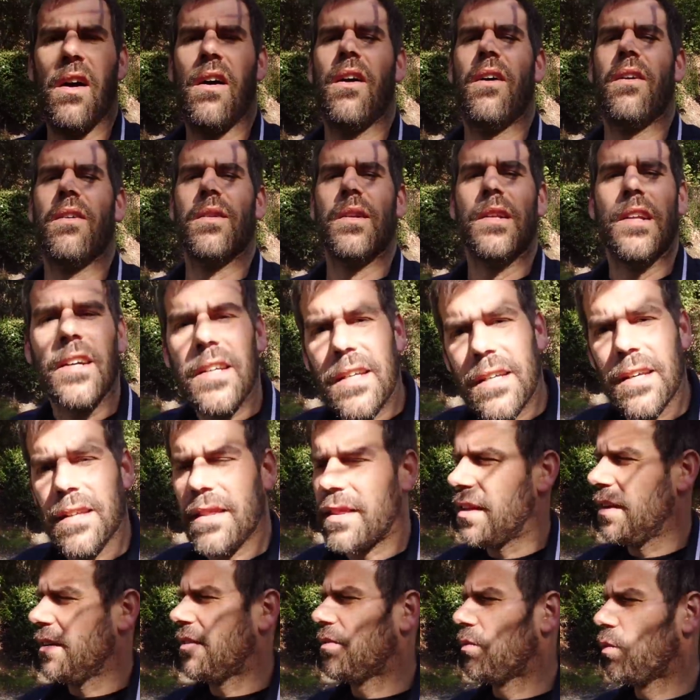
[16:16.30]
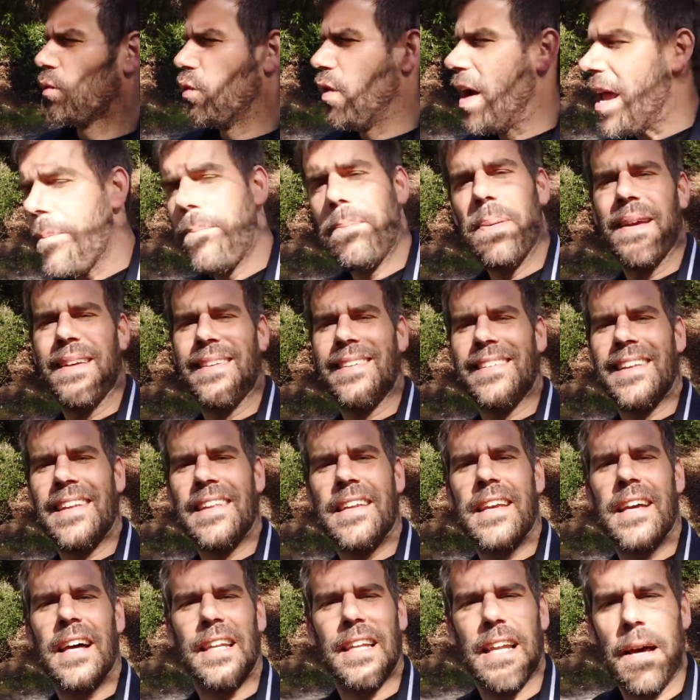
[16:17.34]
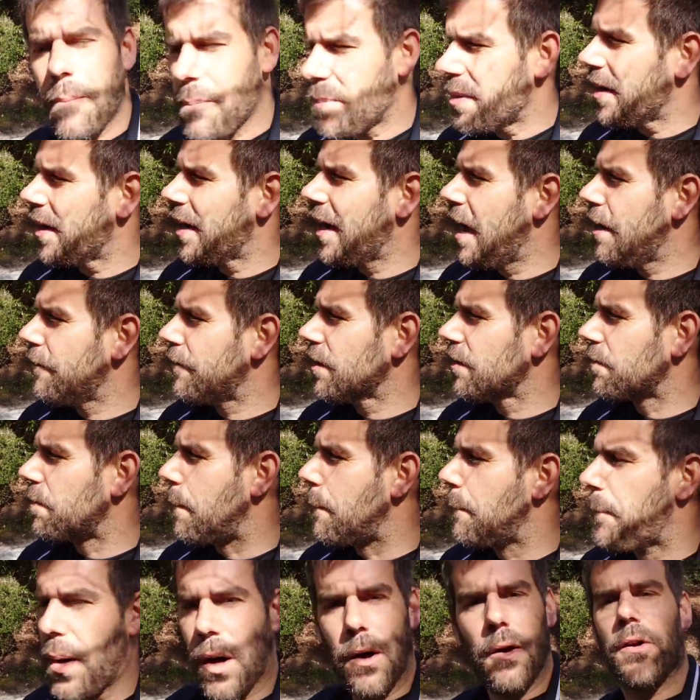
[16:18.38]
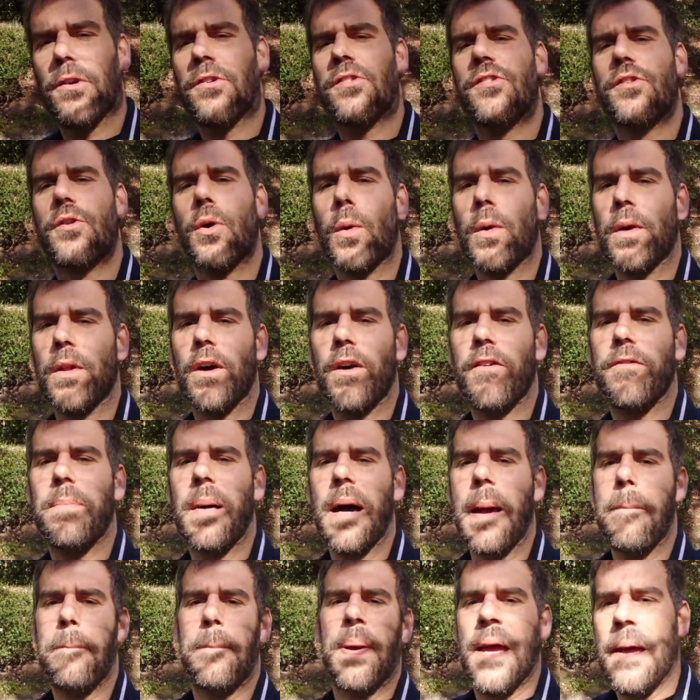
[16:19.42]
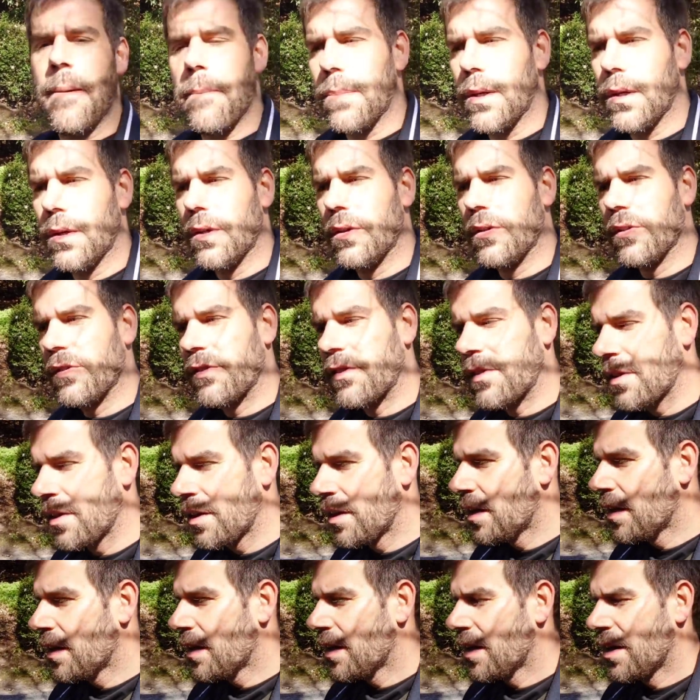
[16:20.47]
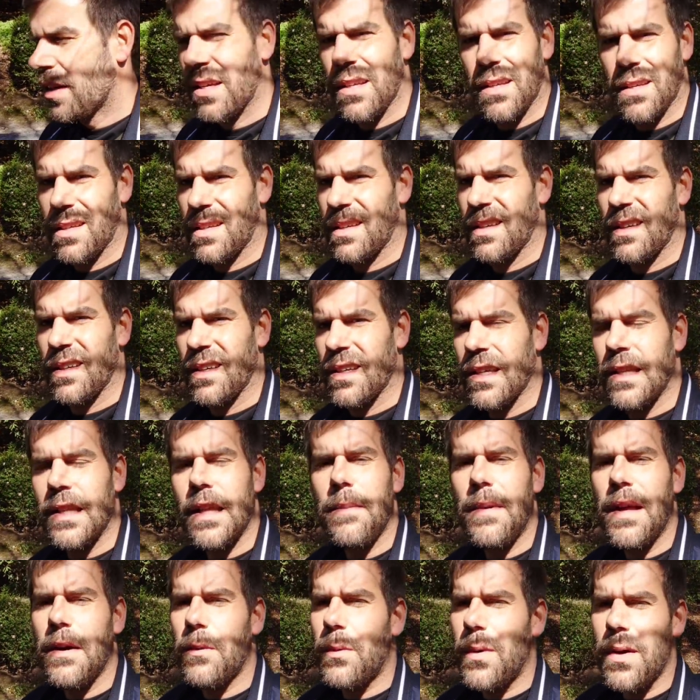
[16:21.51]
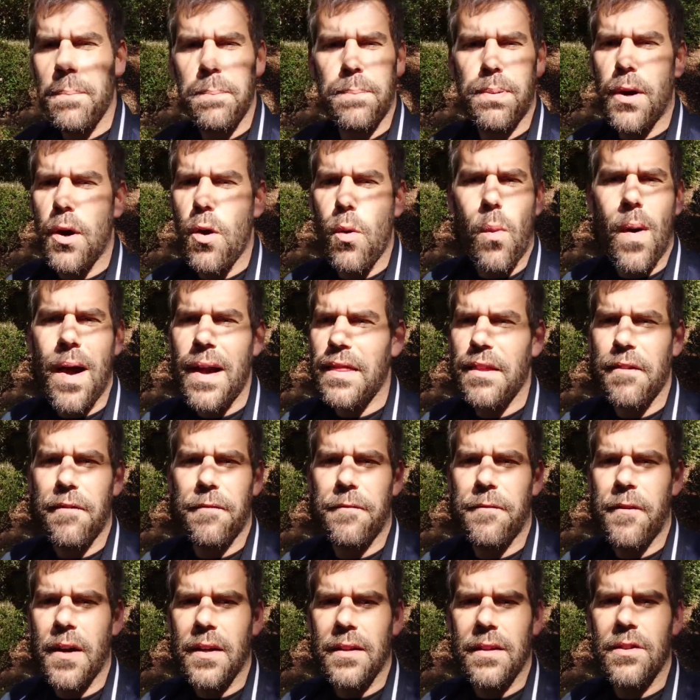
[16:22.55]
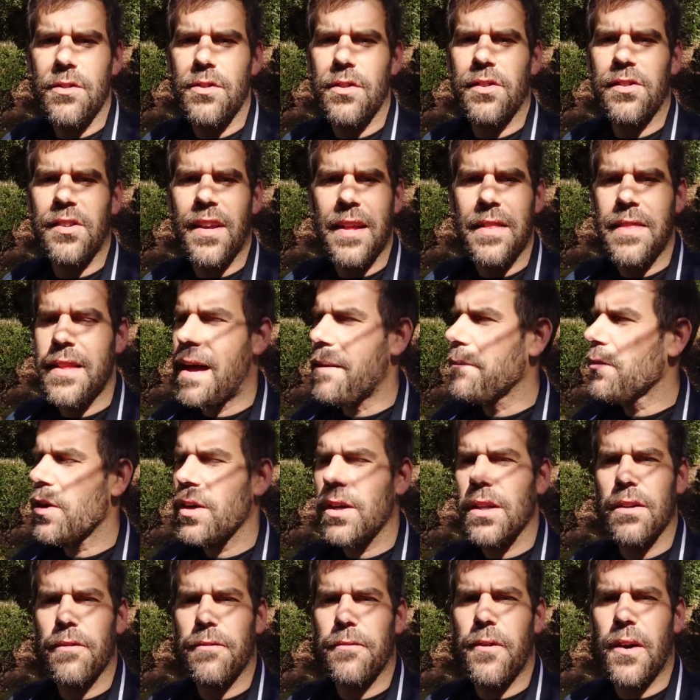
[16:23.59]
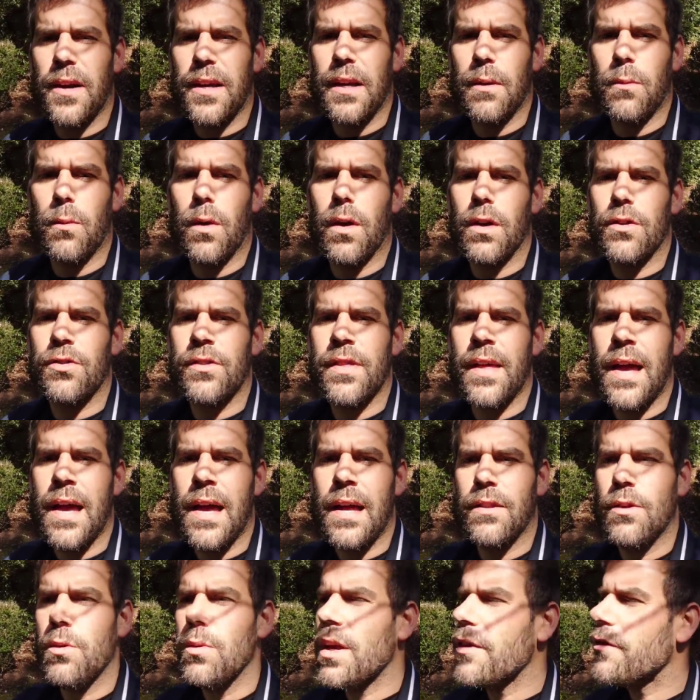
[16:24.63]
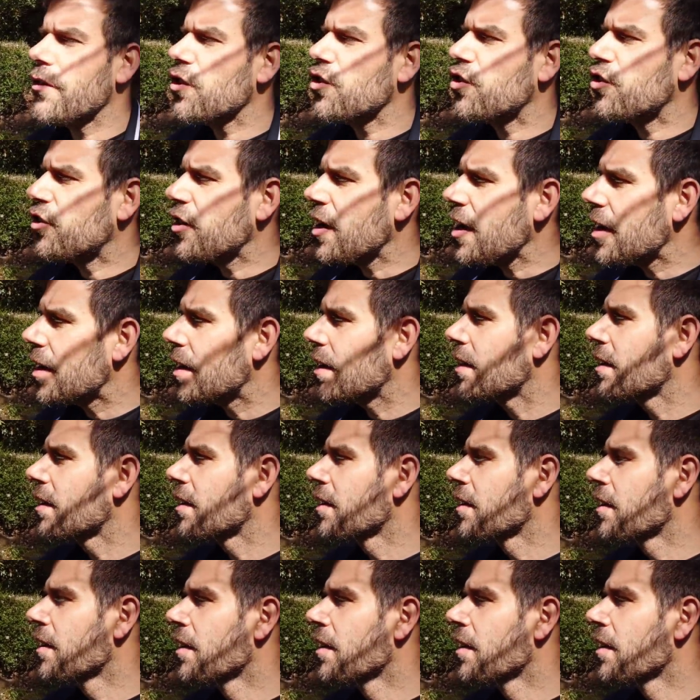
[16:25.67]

Oh, look at this rapist in Colombia have his balls torn off by pit bulls. I'm like, what, bro, why the fuck did you send that? I'm not going to fucking watch that. Don't give a shit.